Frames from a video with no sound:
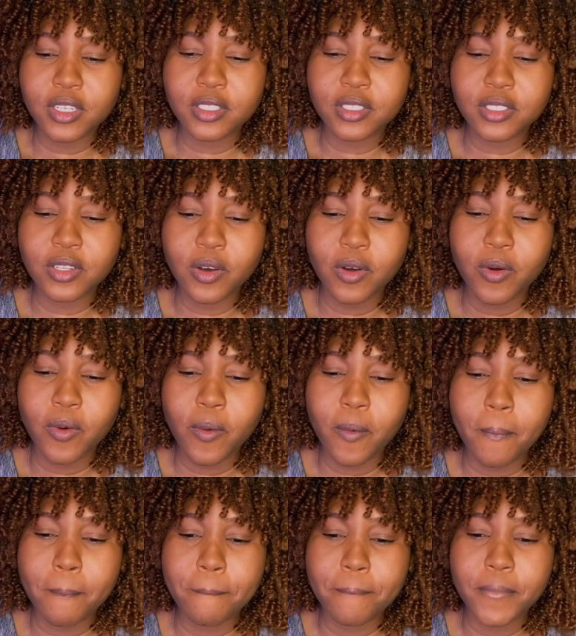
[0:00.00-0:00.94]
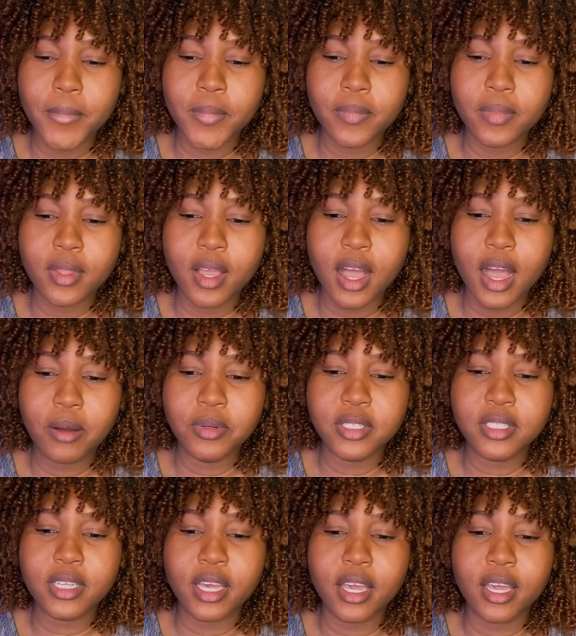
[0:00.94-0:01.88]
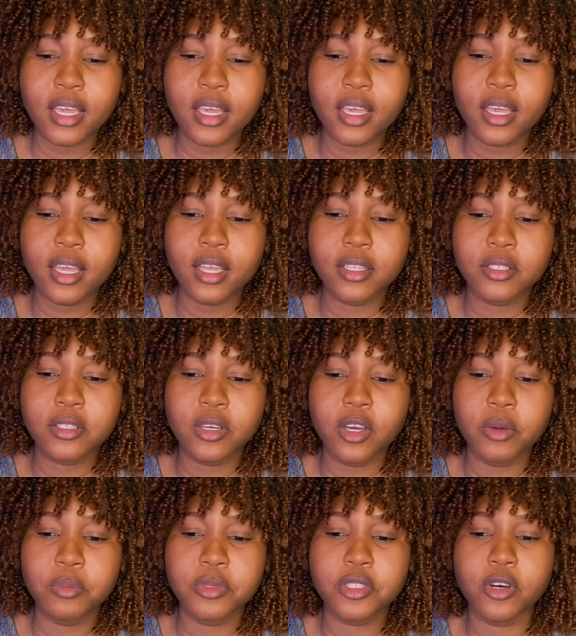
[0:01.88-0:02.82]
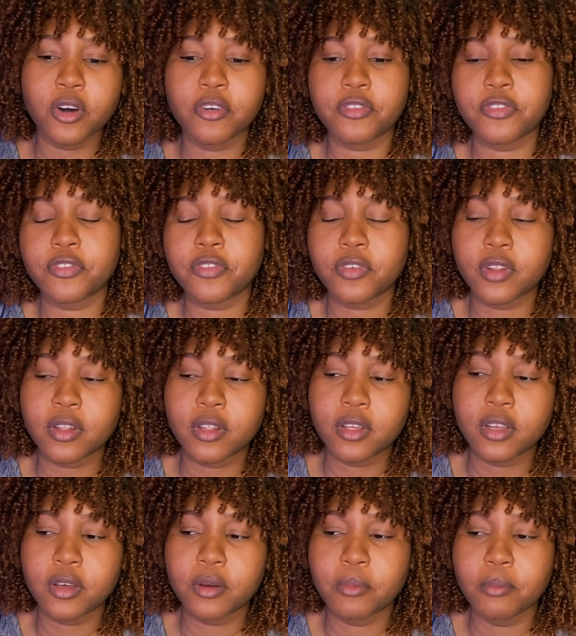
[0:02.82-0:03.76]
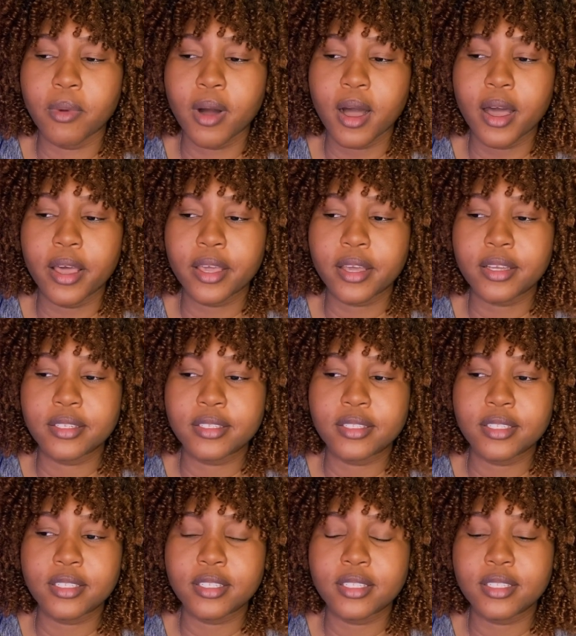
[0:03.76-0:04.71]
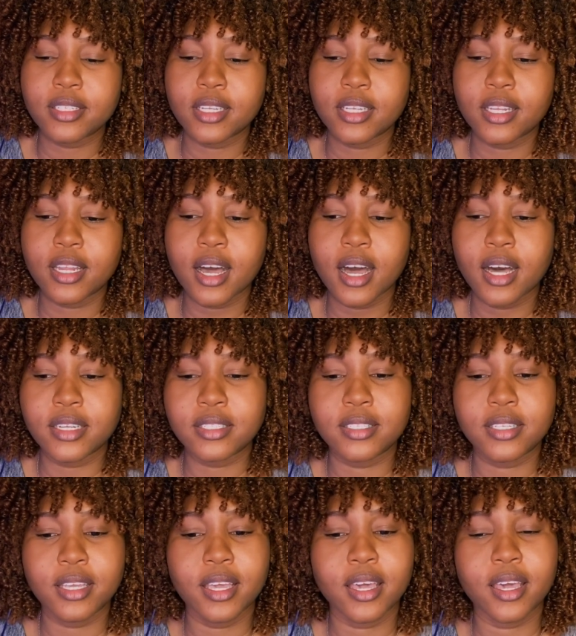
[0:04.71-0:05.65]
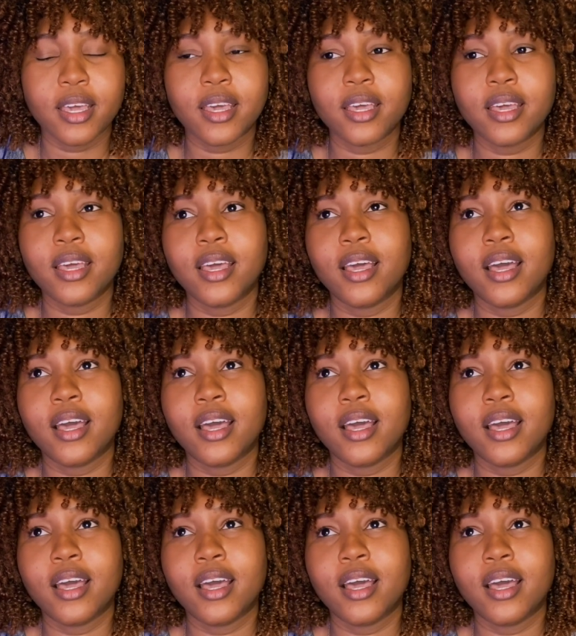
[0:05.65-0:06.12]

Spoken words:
So I would say in terms of my consistency last year,